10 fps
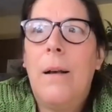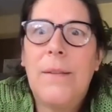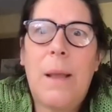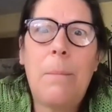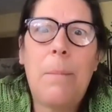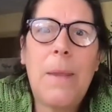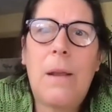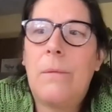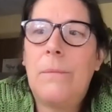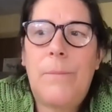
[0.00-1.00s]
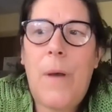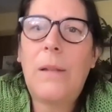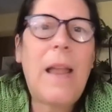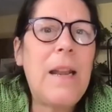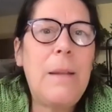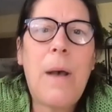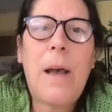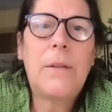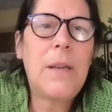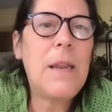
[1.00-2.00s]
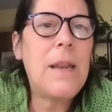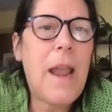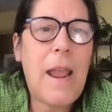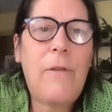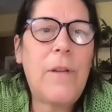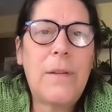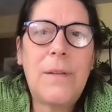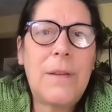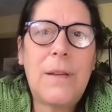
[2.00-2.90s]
some, you know, a ladybug to eat aphids